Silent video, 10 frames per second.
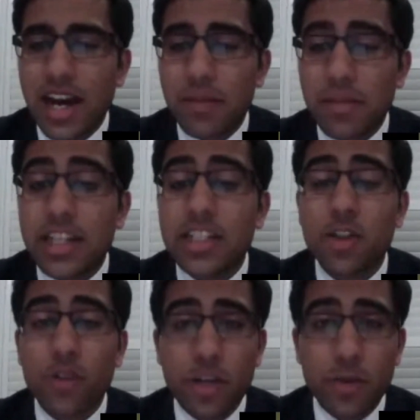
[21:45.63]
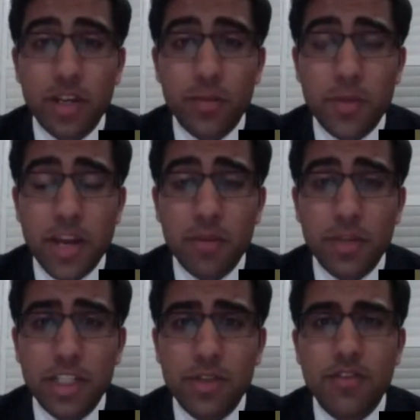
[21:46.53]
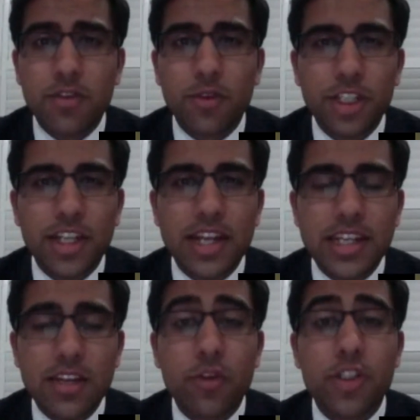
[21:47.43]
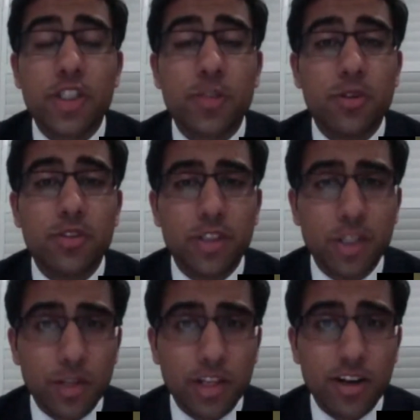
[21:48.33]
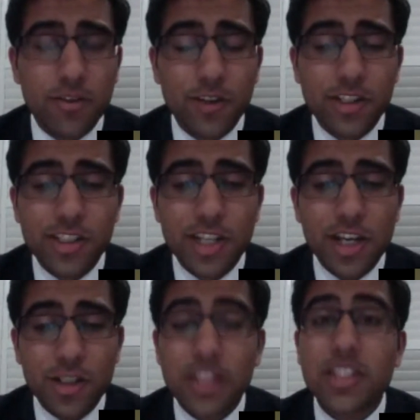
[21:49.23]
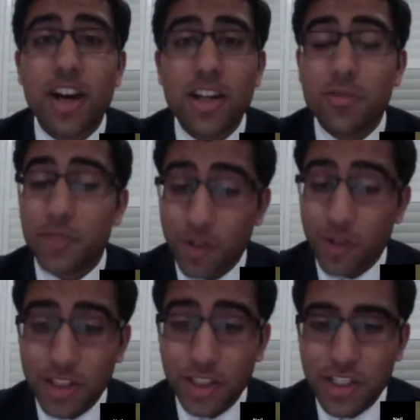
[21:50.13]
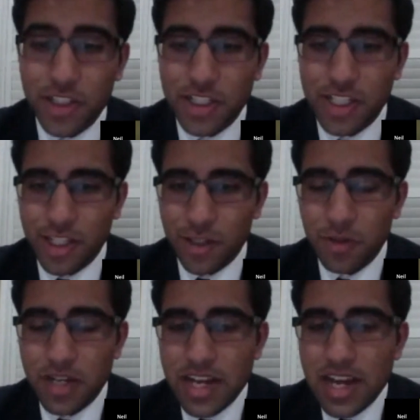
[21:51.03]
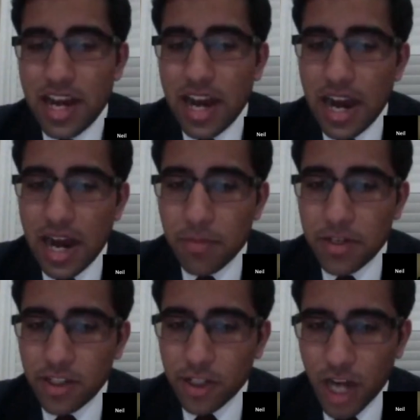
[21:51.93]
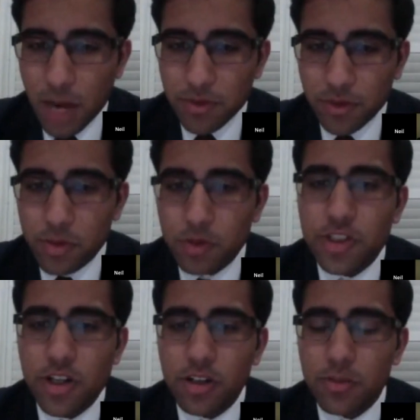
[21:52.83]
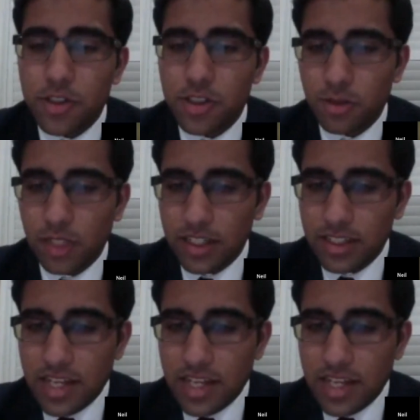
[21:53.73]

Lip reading: It is a great way to prepare because you have a really good idea of what you're supposed to do at conference. So that's awesome. Congratulations to you. Another comment from Sricharan Pasula.